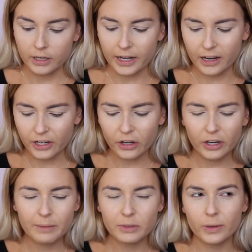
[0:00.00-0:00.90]
I kind of go
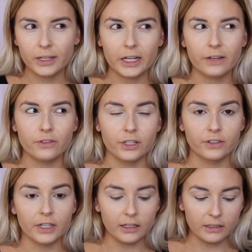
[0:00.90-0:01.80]
in between like a few
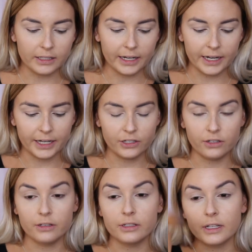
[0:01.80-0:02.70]
different colours. Like I can
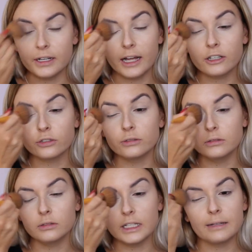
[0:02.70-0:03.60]
use
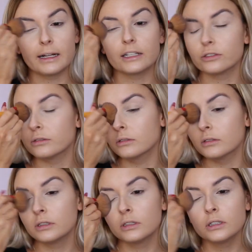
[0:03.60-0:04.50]
natural, deep natural.